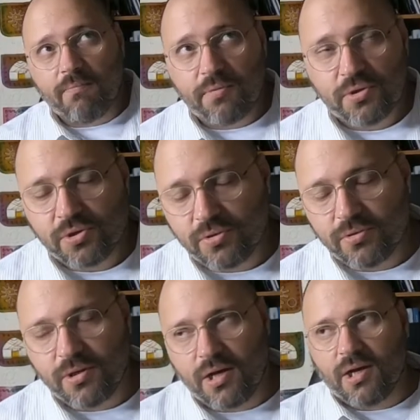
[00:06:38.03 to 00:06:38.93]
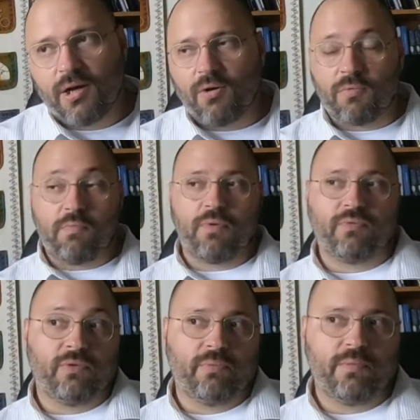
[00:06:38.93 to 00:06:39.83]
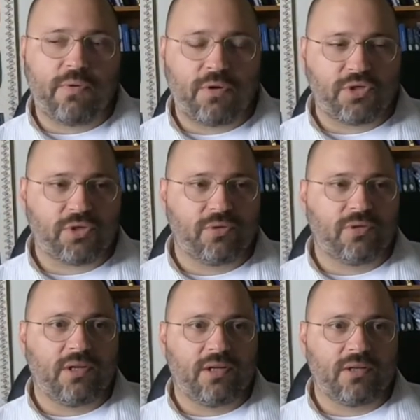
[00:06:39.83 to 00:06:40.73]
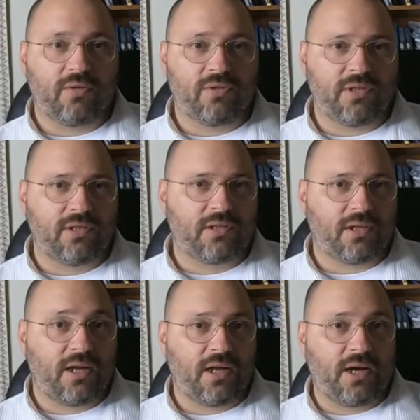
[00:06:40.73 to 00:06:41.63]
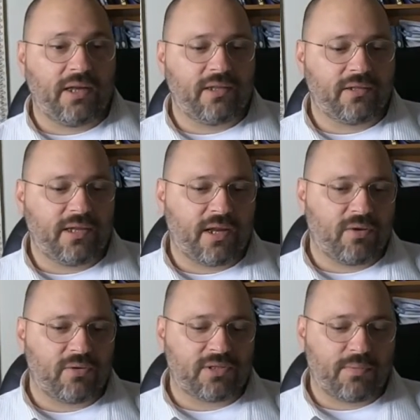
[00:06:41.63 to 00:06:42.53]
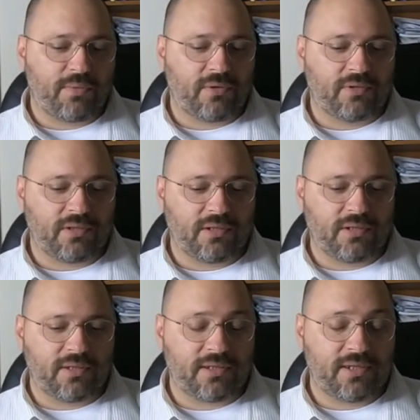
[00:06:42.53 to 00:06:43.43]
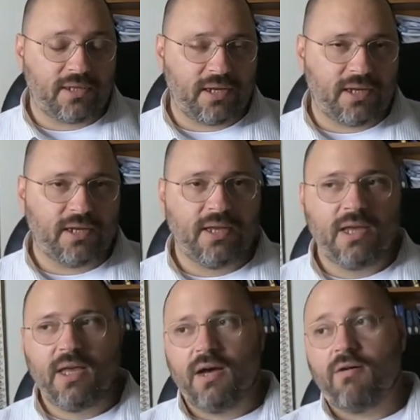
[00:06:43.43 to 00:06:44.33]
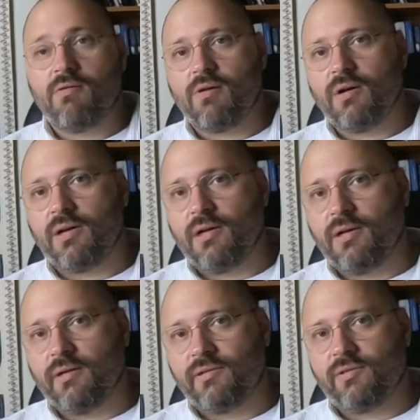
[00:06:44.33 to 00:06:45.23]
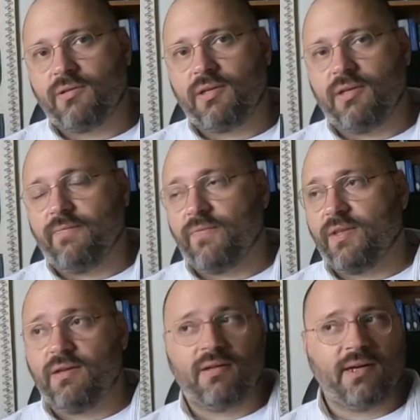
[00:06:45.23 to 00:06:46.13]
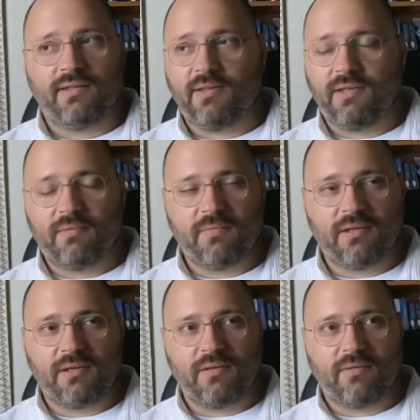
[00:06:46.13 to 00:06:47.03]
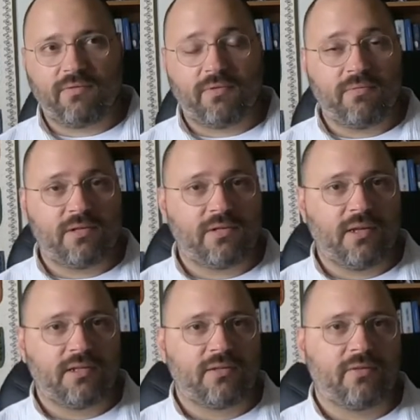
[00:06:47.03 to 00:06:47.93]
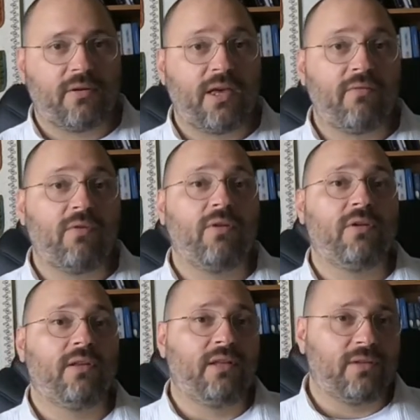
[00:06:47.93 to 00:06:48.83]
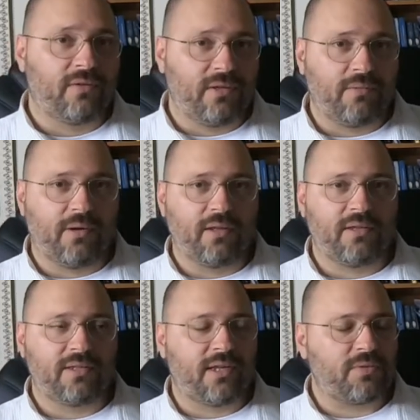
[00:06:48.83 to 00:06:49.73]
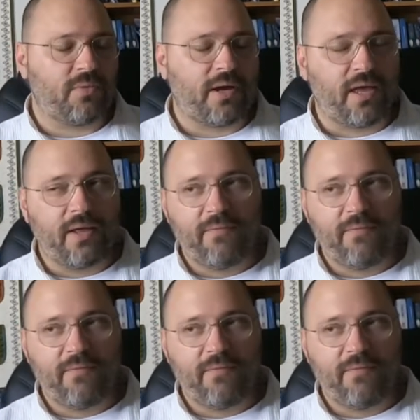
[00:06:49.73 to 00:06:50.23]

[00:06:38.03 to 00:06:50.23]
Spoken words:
pushed to or will be purged to consider either they are going to support Syria or Turkey. I think Foreign Minister Lazarov have already thought about this. That's why